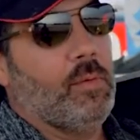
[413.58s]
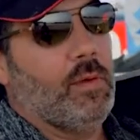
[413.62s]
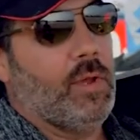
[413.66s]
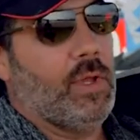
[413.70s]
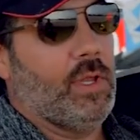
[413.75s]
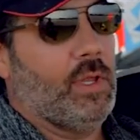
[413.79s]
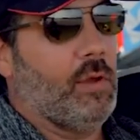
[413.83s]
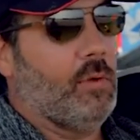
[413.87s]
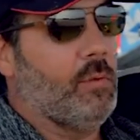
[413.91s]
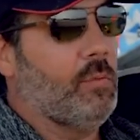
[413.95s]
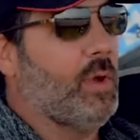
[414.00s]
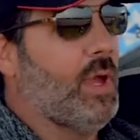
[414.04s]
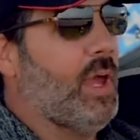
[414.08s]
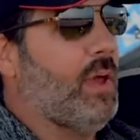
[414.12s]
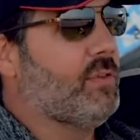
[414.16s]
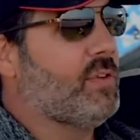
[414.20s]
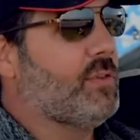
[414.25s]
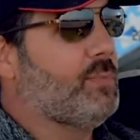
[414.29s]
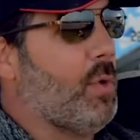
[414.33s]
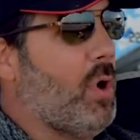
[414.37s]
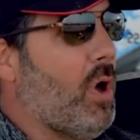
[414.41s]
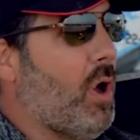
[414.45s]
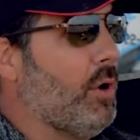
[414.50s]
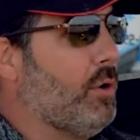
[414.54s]
you know, we have
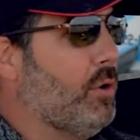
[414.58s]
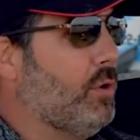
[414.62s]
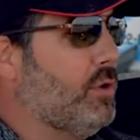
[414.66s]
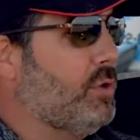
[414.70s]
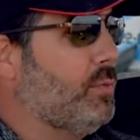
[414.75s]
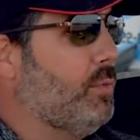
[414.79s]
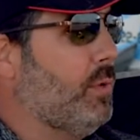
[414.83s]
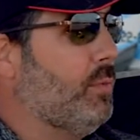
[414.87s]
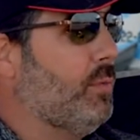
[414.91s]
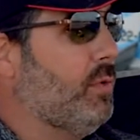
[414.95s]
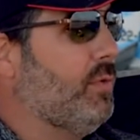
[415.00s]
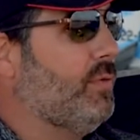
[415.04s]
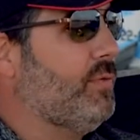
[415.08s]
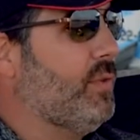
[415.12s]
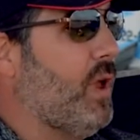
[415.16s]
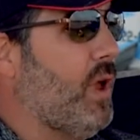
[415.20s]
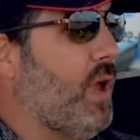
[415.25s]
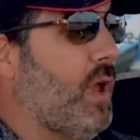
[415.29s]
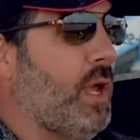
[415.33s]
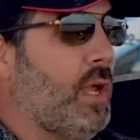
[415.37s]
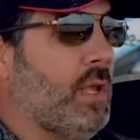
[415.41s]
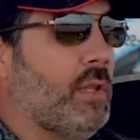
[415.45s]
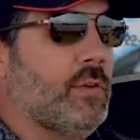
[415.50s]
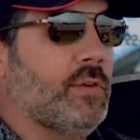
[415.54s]
spotters when we're
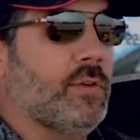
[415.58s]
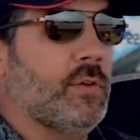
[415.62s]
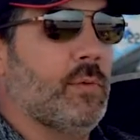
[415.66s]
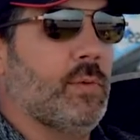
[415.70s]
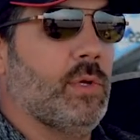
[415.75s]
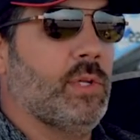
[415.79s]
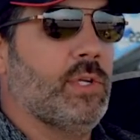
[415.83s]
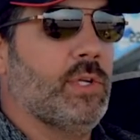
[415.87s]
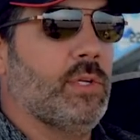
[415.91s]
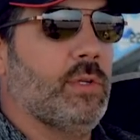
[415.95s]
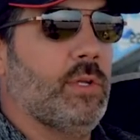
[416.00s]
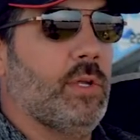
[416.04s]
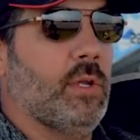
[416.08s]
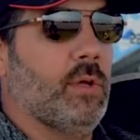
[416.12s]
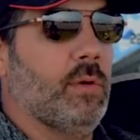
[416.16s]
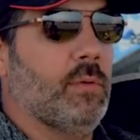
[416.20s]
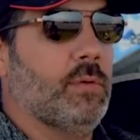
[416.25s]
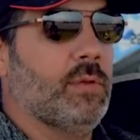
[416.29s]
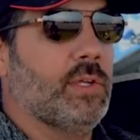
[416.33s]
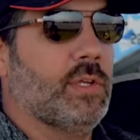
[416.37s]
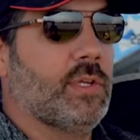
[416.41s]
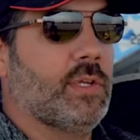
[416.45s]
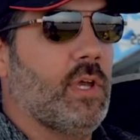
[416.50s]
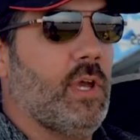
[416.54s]
flying, so we, you know,
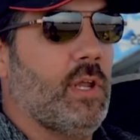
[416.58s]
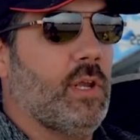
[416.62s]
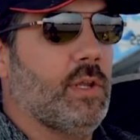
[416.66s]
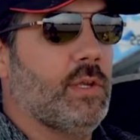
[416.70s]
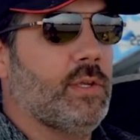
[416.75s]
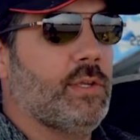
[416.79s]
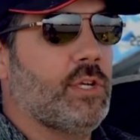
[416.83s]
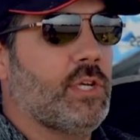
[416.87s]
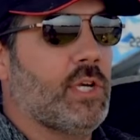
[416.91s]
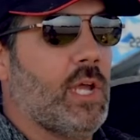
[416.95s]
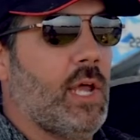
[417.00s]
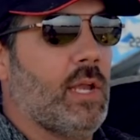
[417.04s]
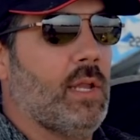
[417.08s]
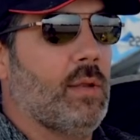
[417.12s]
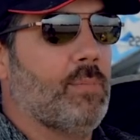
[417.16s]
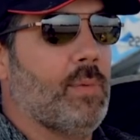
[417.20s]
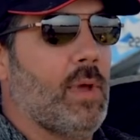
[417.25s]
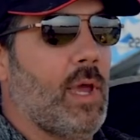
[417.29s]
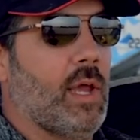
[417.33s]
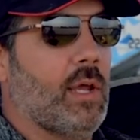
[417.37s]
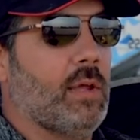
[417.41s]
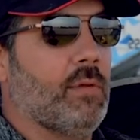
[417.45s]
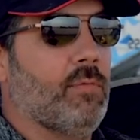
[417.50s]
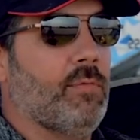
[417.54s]
just kind of chatted
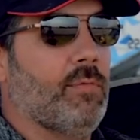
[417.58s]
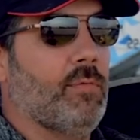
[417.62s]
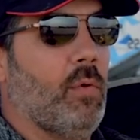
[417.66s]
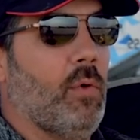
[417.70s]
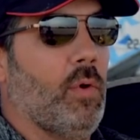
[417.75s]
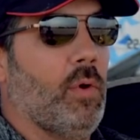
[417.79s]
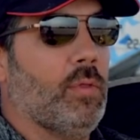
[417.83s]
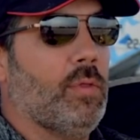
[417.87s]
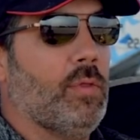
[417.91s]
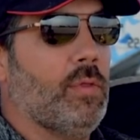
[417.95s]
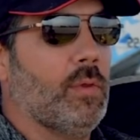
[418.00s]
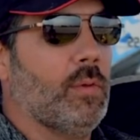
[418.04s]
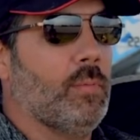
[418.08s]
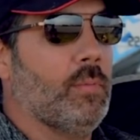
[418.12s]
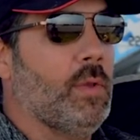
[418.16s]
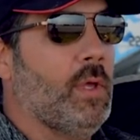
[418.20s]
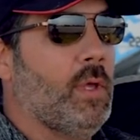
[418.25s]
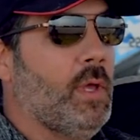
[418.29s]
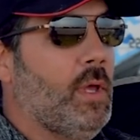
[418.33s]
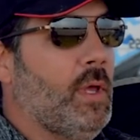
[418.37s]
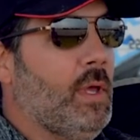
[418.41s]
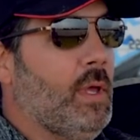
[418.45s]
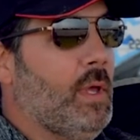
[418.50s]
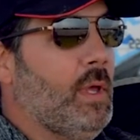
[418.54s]
back and forth. And
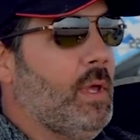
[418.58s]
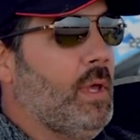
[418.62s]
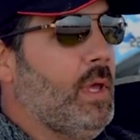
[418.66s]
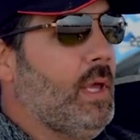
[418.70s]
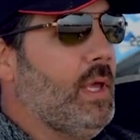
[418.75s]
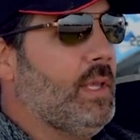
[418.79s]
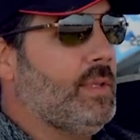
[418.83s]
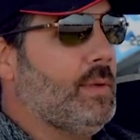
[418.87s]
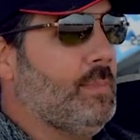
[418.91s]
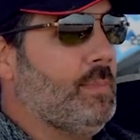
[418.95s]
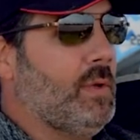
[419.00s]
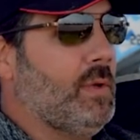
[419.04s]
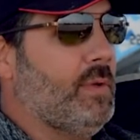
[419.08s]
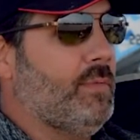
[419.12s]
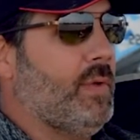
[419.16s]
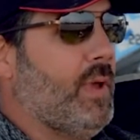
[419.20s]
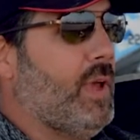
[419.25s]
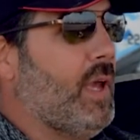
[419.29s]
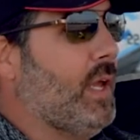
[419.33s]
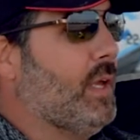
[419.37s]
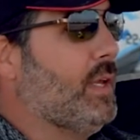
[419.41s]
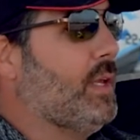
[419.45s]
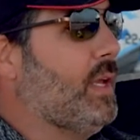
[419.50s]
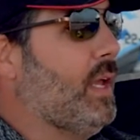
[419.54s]
it's a bit of a
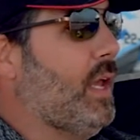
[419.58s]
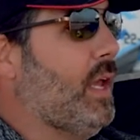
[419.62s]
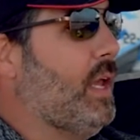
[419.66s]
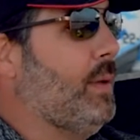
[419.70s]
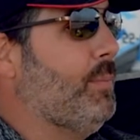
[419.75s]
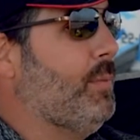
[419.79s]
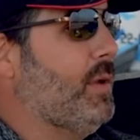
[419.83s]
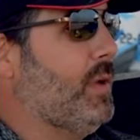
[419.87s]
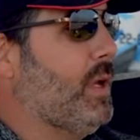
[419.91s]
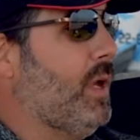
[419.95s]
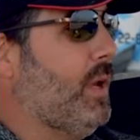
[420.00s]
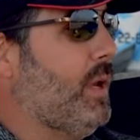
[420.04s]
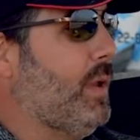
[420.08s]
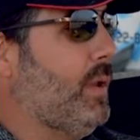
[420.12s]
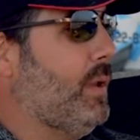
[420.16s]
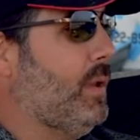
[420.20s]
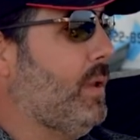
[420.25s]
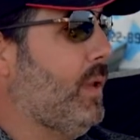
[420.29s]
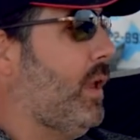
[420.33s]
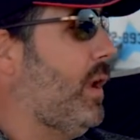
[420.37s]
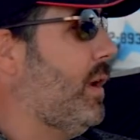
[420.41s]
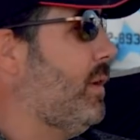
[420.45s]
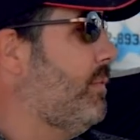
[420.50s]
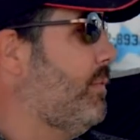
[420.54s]
head game. You got a
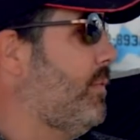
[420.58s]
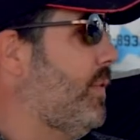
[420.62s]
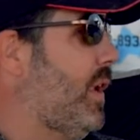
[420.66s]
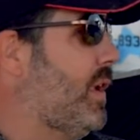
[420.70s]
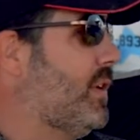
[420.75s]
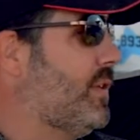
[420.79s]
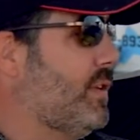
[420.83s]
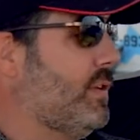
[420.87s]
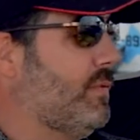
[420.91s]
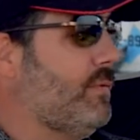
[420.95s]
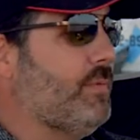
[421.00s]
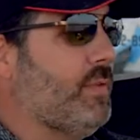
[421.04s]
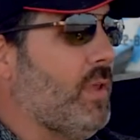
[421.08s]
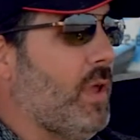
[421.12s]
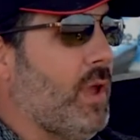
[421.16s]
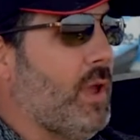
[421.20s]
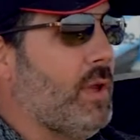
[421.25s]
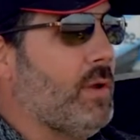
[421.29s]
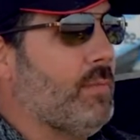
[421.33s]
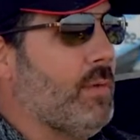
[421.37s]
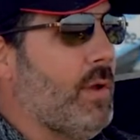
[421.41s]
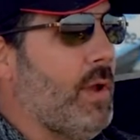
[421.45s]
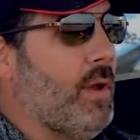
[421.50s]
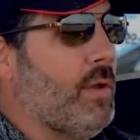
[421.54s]
lot invested
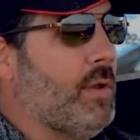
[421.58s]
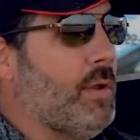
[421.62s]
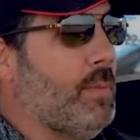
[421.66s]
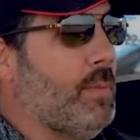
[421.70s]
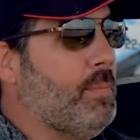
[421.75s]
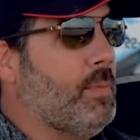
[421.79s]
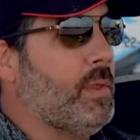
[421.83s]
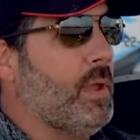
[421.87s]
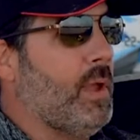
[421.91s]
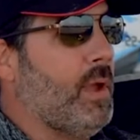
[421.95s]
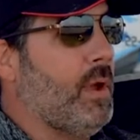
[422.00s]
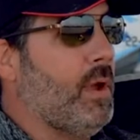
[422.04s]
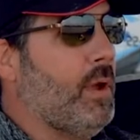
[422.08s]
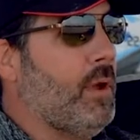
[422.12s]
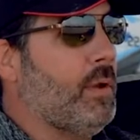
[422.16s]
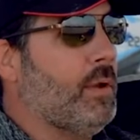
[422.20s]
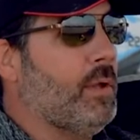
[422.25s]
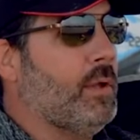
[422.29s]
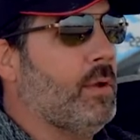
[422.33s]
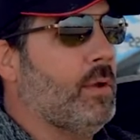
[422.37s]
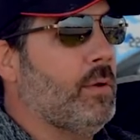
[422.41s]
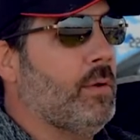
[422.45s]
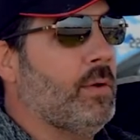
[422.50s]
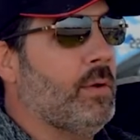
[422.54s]
flying around there.
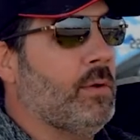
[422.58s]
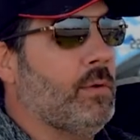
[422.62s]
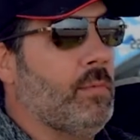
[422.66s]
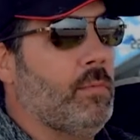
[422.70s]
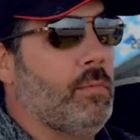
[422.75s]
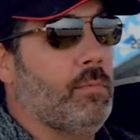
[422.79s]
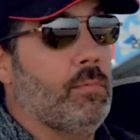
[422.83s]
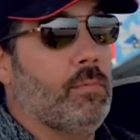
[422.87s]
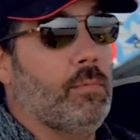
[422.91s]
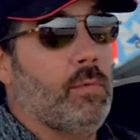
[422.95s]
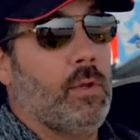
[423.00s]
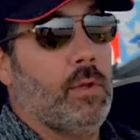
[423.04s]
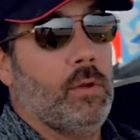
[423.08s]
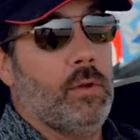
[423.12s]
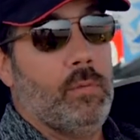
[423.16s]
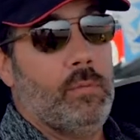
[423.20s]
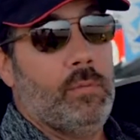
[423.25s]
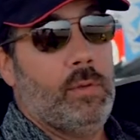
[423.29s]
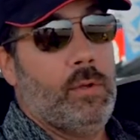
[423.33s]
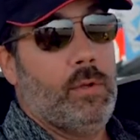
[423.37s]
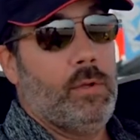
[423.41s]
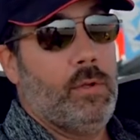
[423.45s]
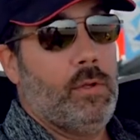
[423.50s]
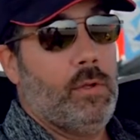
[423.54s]
You know, you don't
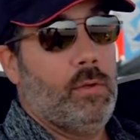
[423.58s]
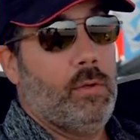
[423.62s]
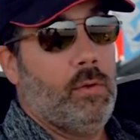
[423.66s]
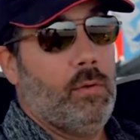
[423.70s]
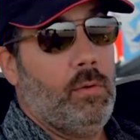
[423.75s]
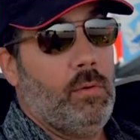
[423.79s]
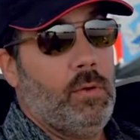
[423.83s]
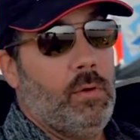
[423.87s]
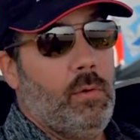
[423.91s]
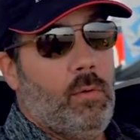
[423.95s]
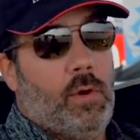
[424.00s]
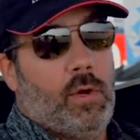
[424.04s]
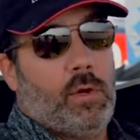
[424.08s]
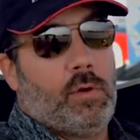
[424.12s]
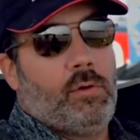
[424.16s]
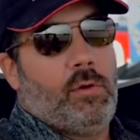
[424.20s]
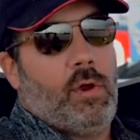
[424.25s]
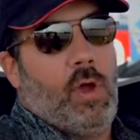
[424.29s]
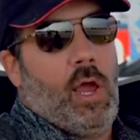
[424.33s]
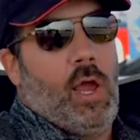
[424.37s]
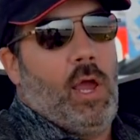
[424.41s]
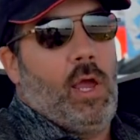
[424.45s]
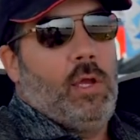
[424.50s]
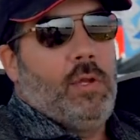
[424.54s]
want to
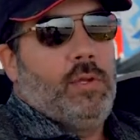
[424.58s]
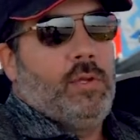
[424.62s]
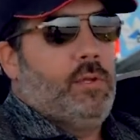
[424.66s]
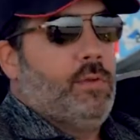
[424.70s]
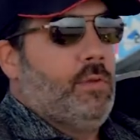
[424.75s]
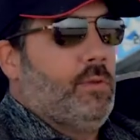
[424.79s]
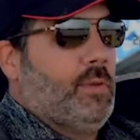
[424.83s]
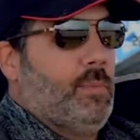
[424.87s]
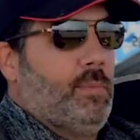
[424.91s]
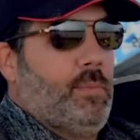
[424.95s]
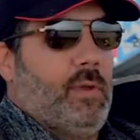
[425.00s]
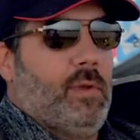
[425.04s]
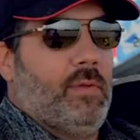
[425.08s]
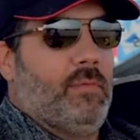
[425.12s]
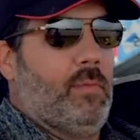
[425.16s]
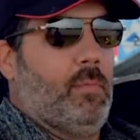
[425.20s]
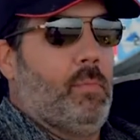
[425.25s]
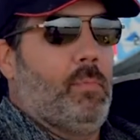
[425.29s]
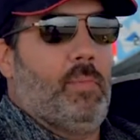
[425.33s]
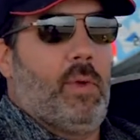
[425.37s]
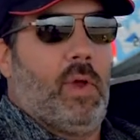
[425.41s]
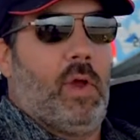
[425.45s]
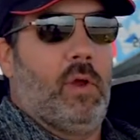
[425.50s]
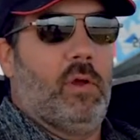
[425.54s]
crash. There's a bit of
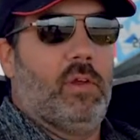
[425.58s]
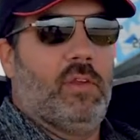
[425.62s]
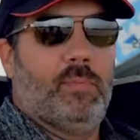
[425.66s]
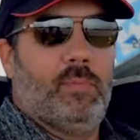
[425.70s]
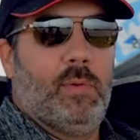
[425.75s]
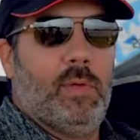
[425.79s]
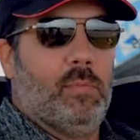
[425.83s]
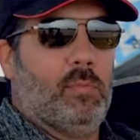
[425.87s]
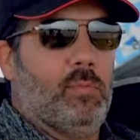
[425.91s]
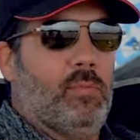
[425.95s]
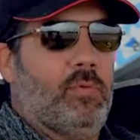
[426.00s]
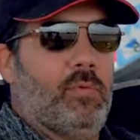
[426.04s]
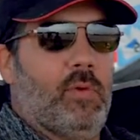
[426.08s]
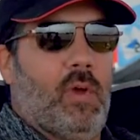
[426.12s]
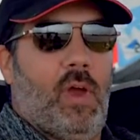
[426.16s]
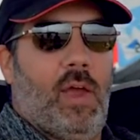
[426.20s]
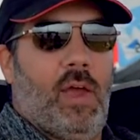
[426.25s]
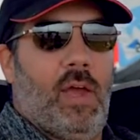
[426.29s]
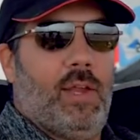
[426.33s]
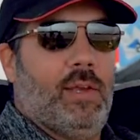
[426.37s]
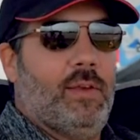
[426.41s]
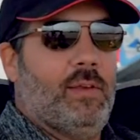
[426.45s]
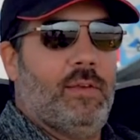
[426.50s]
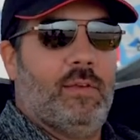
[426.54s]
embarrassment and
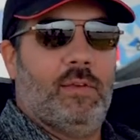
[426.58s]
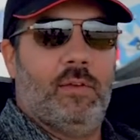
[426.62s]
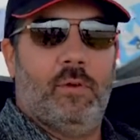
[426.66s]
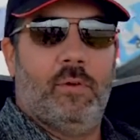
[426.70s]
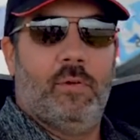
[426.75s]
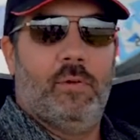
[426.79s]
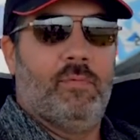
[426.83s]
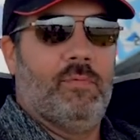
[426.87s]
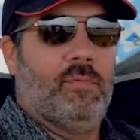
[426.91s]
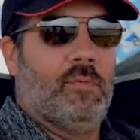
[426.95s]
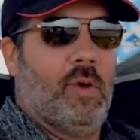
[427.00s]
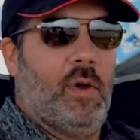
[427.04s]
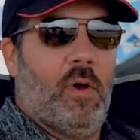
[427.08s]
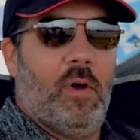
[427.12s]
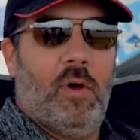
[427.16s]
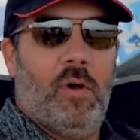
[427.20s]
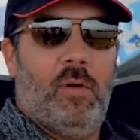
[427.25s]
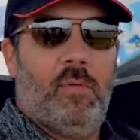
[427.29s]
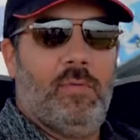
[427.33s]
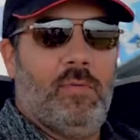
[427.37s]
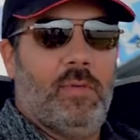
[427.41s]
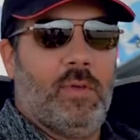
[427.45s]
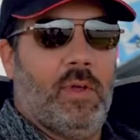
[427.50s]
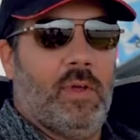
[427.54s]
pride too
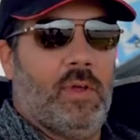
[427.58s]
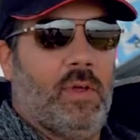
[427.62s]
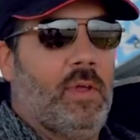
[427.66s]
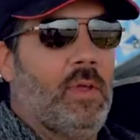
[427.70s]
involved.